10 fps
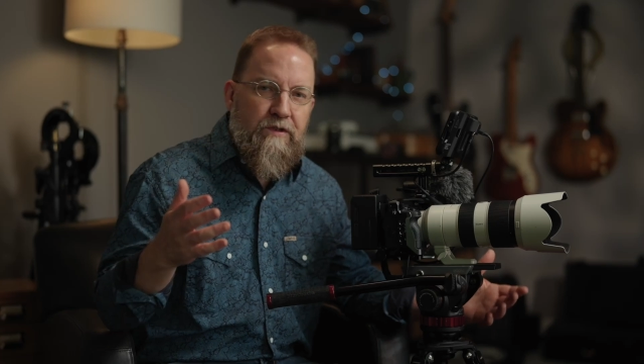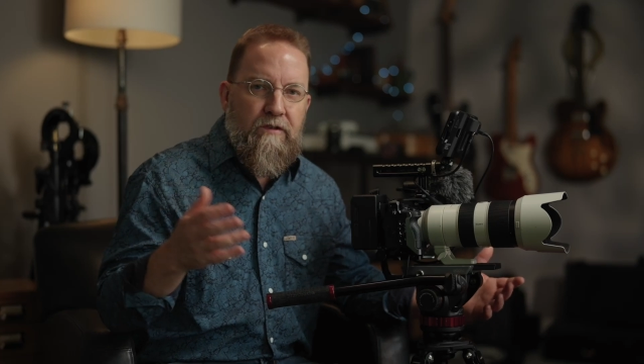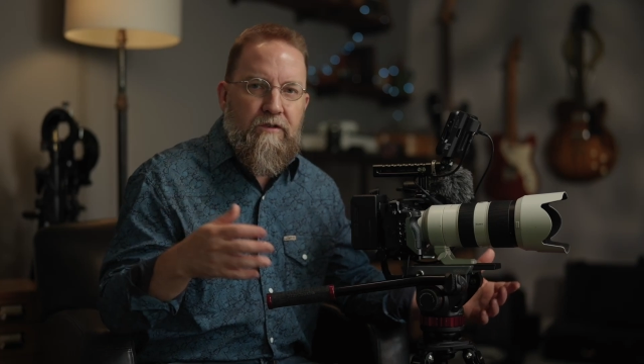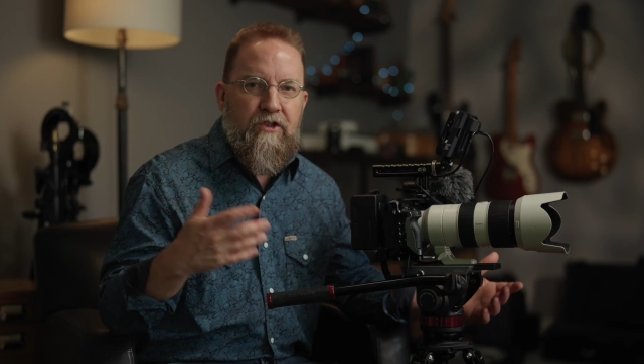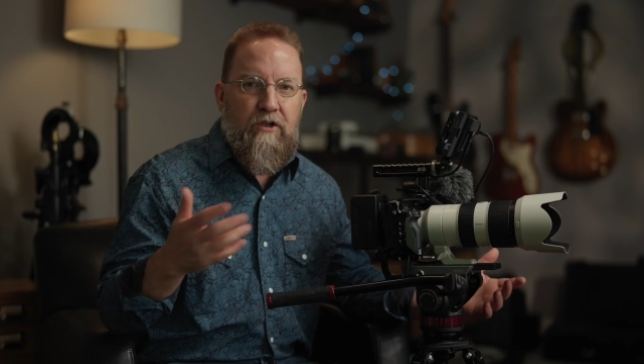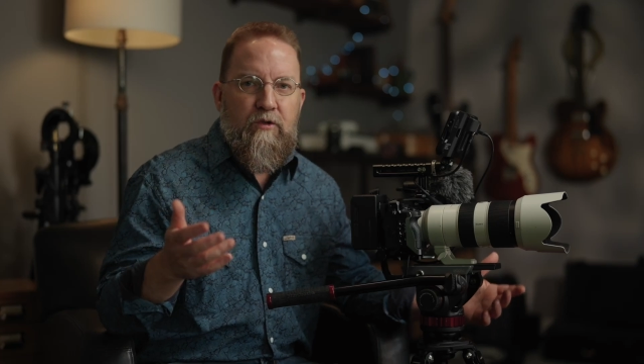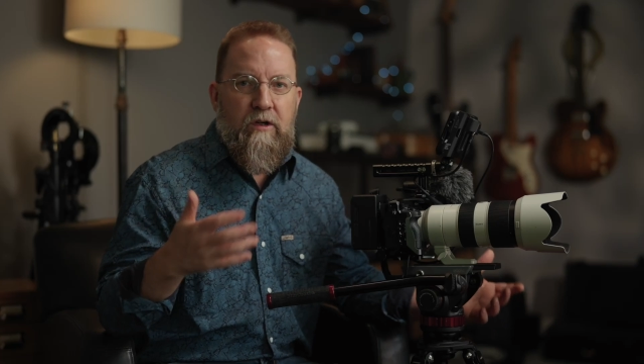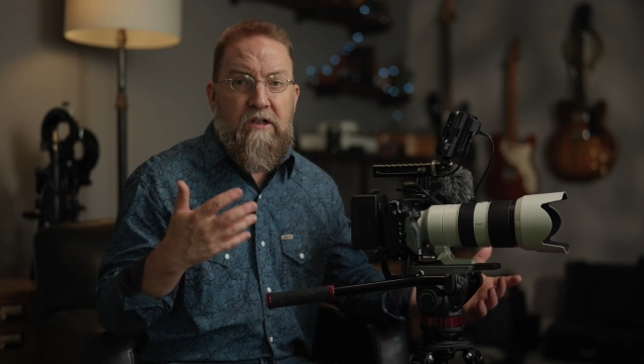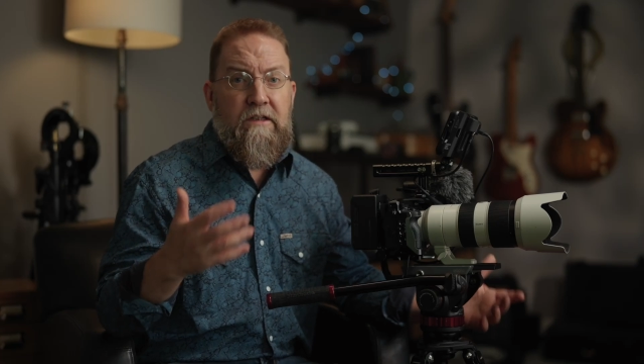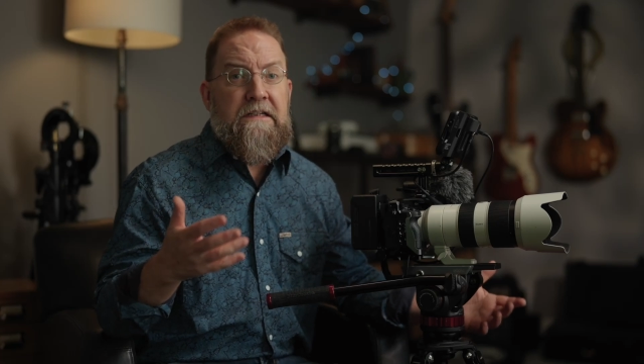and they'll show you
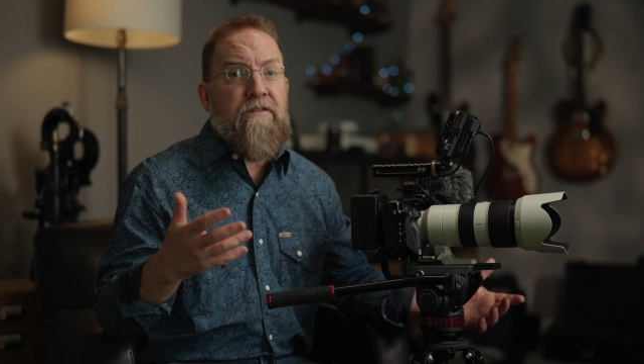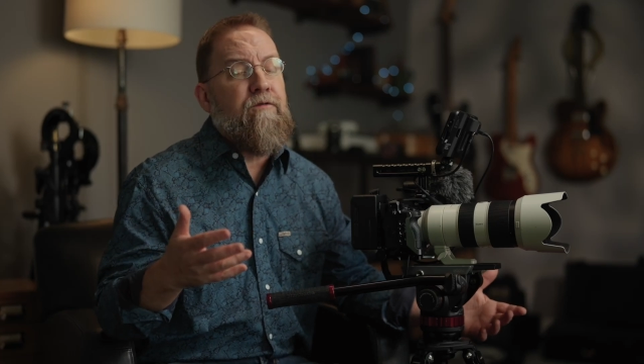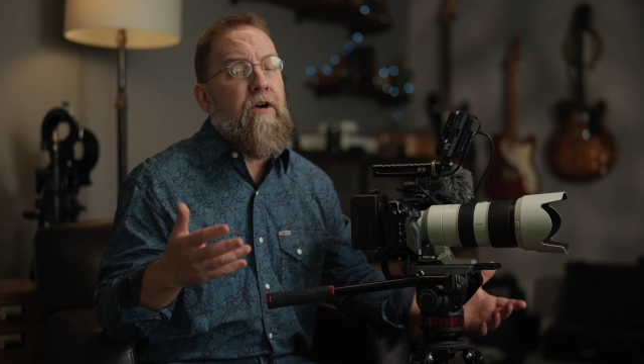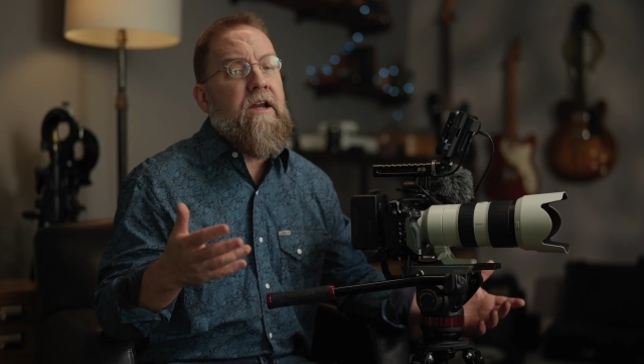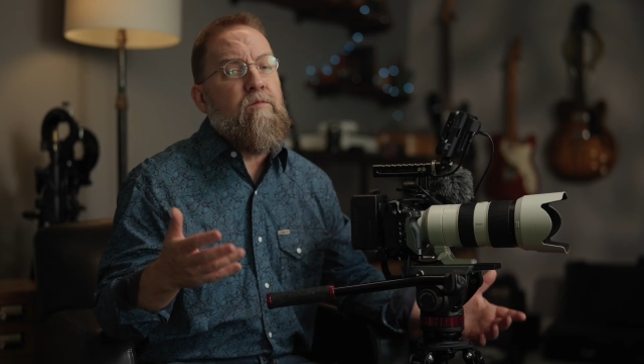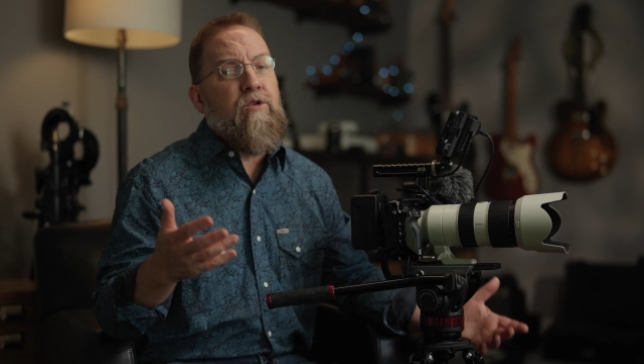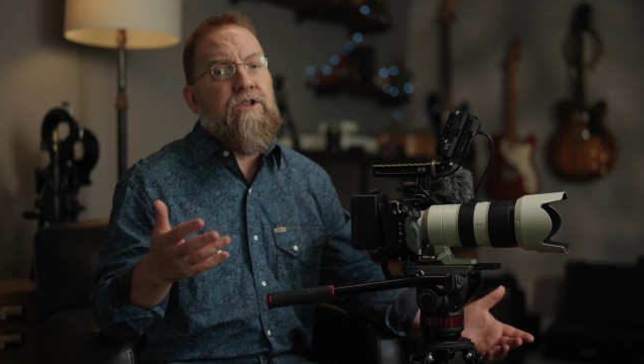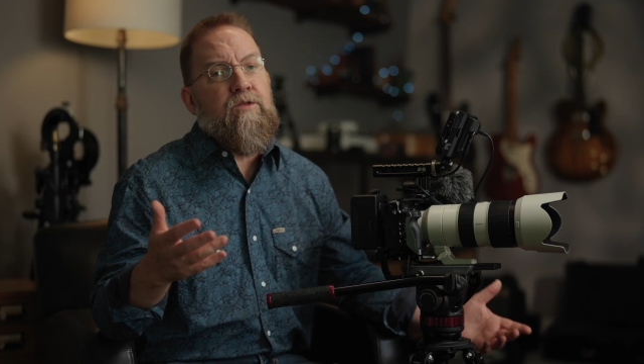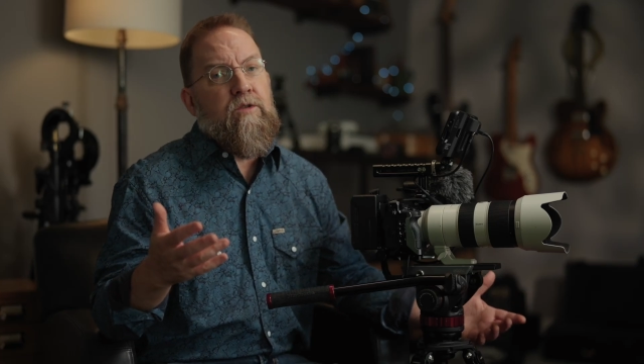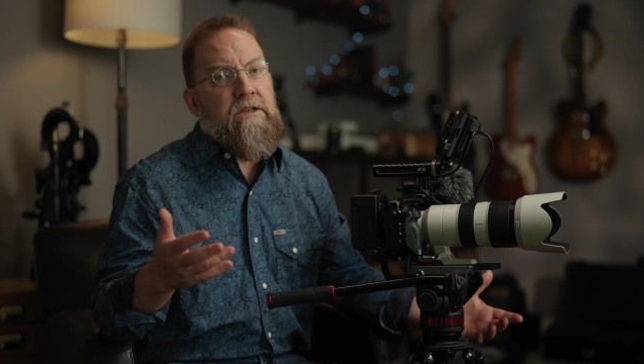a clean frame,
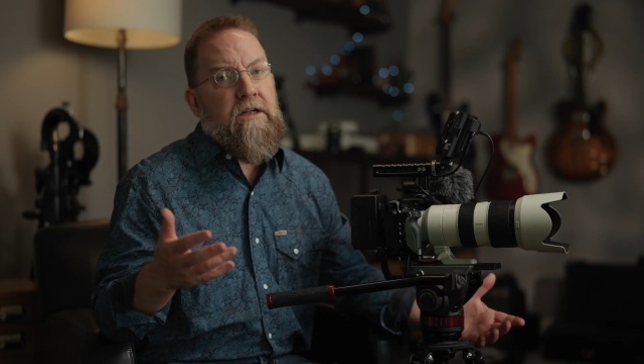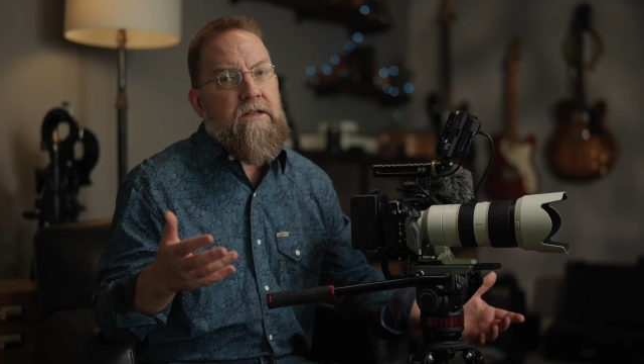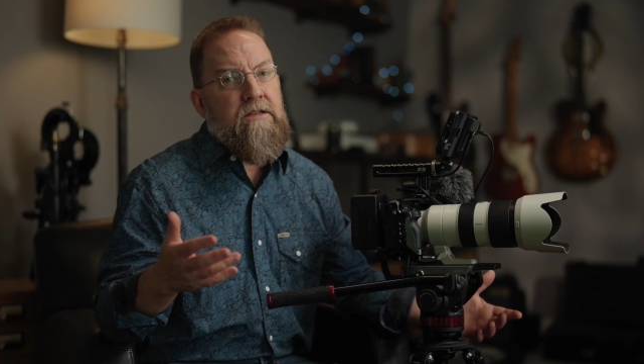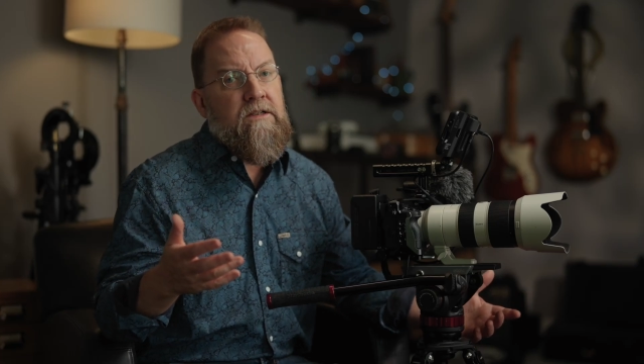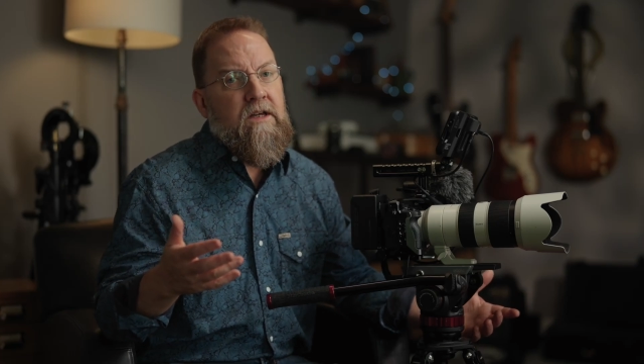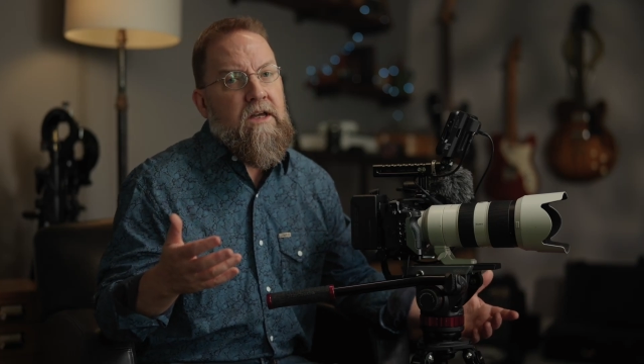which is really nice.